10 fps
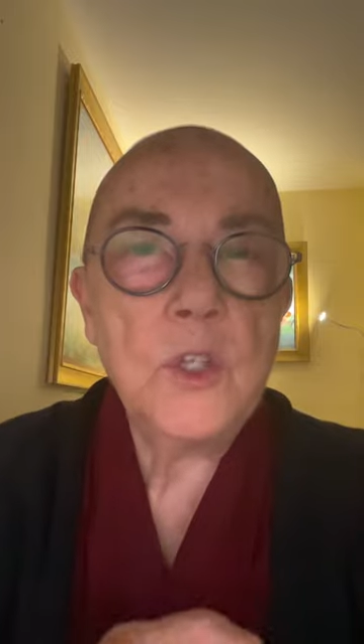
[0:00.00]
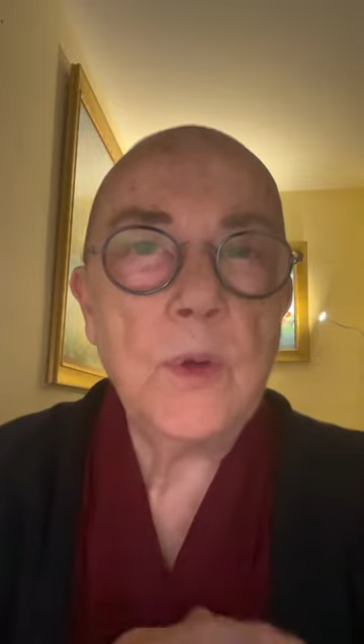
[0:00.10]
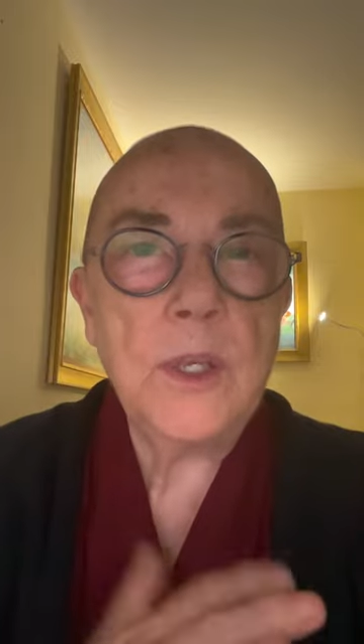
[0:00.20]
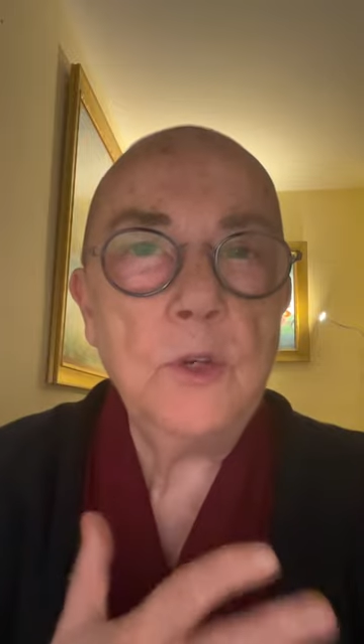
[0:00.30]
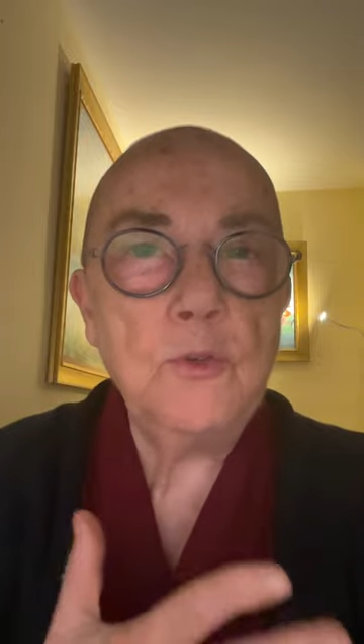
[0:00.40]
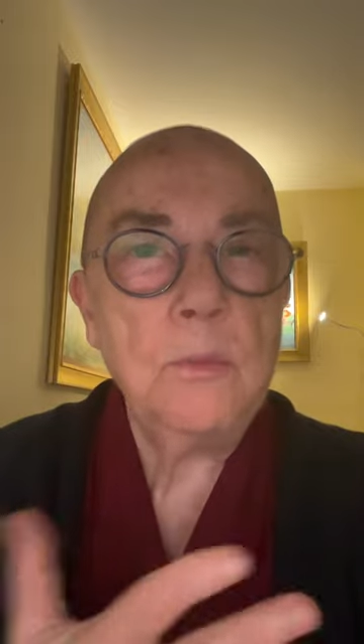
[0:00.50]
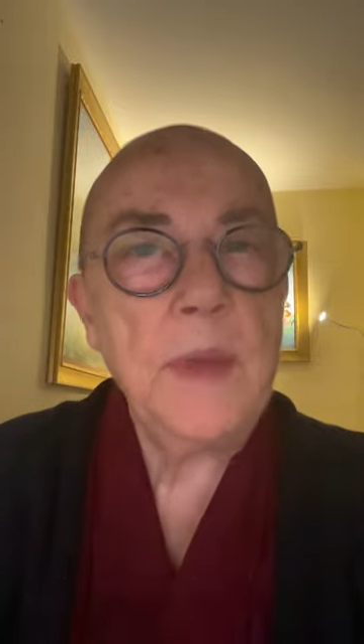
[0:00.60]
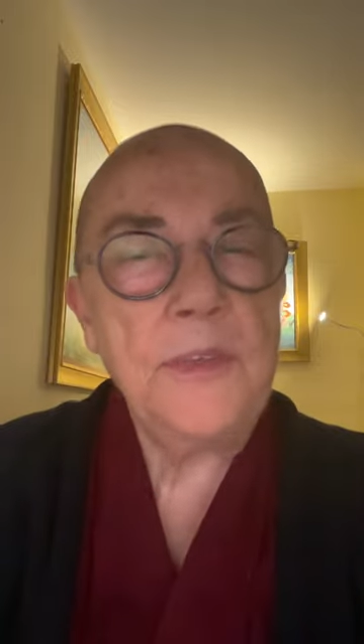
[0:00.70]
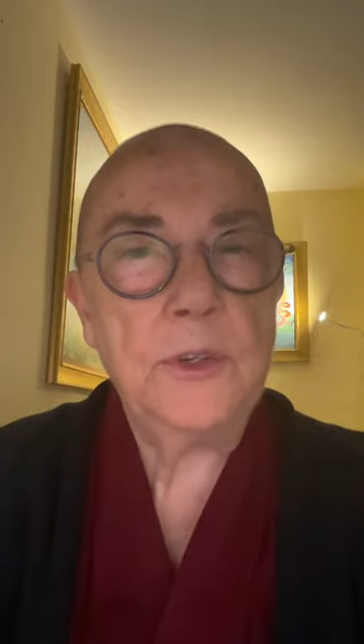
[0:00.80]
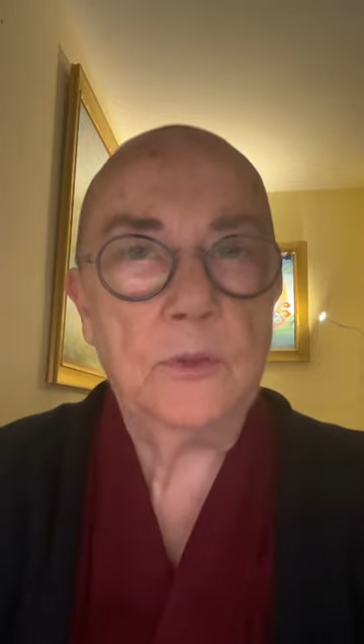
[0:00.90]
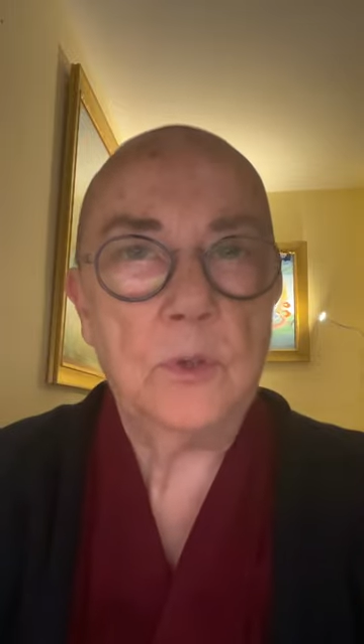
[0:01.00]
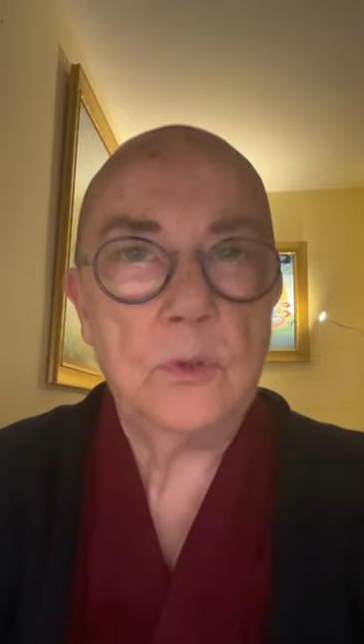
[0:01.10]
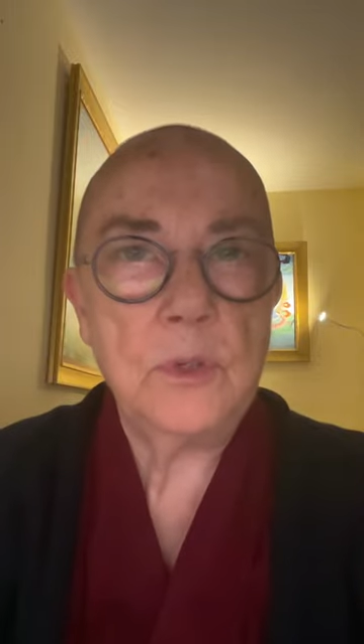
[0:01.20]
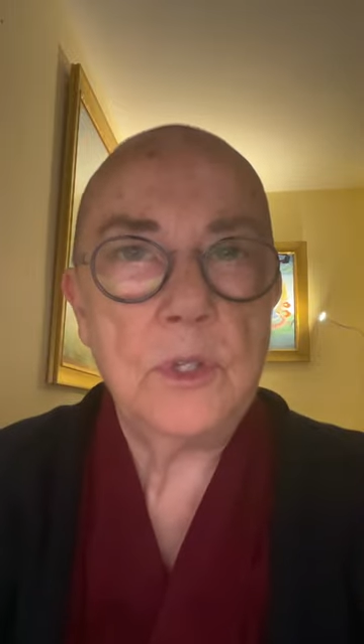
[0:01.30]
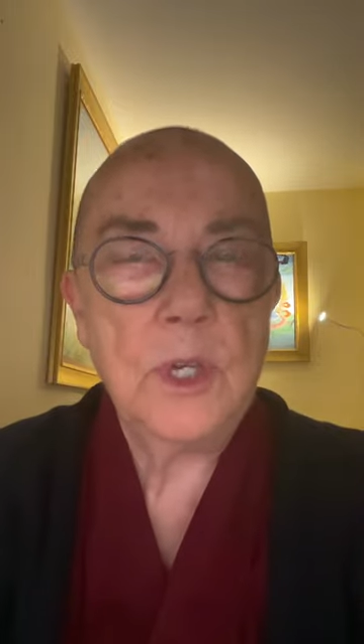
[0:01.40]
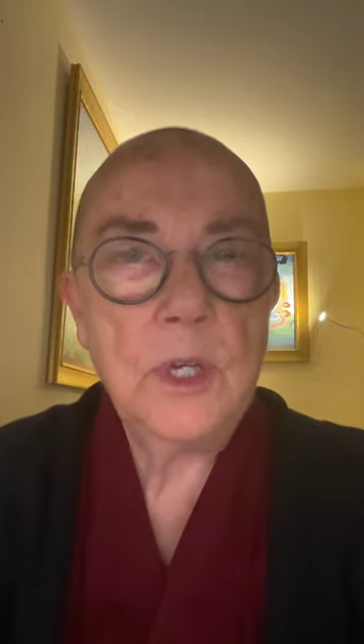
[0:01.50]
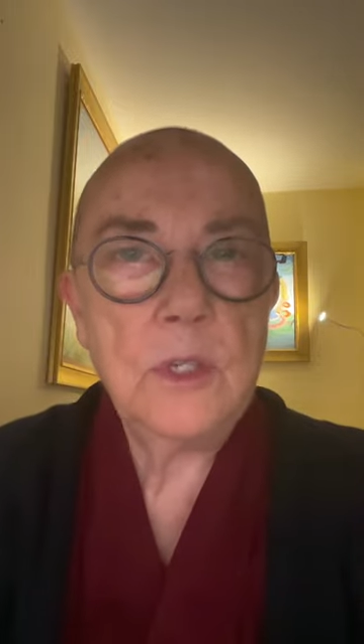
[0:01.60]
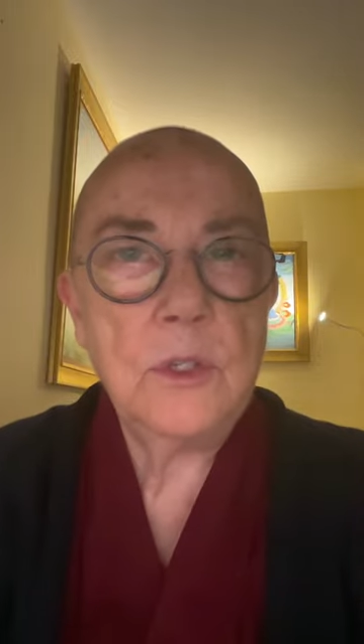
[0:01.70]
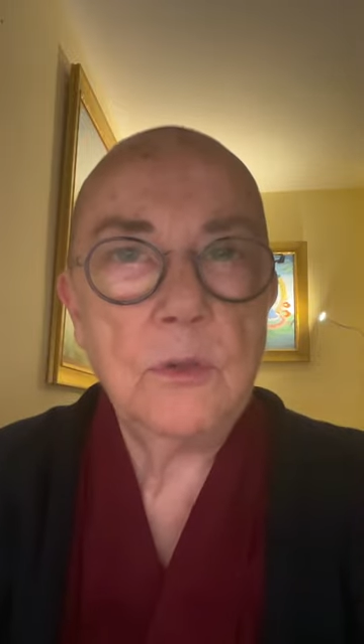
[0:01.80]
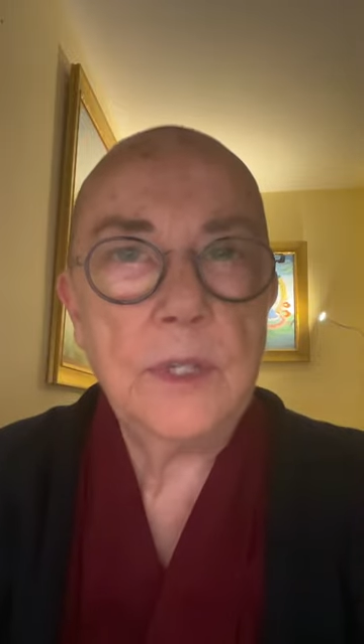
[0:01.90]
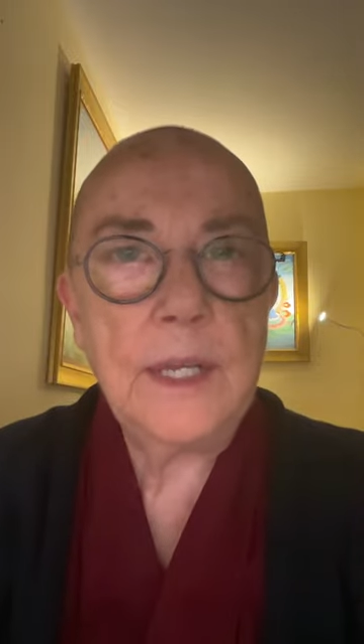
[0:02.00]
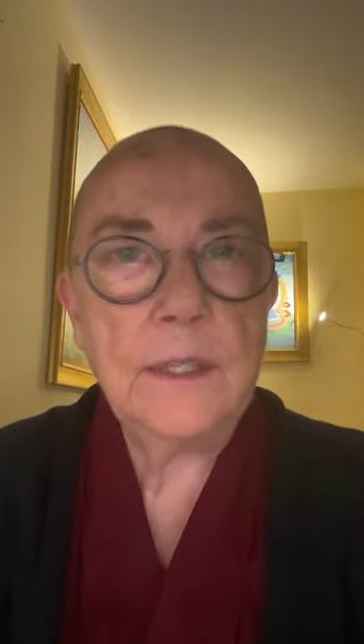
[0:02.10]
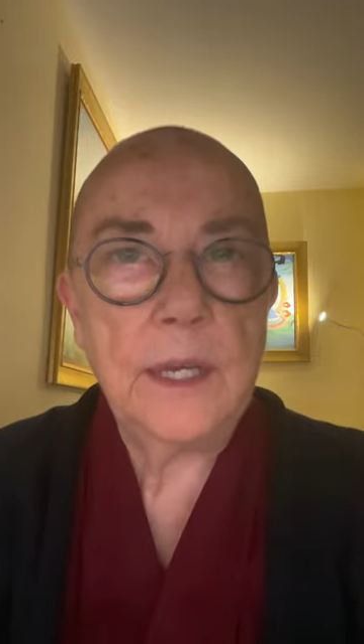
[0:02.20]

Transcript: So our usual method, of course, to get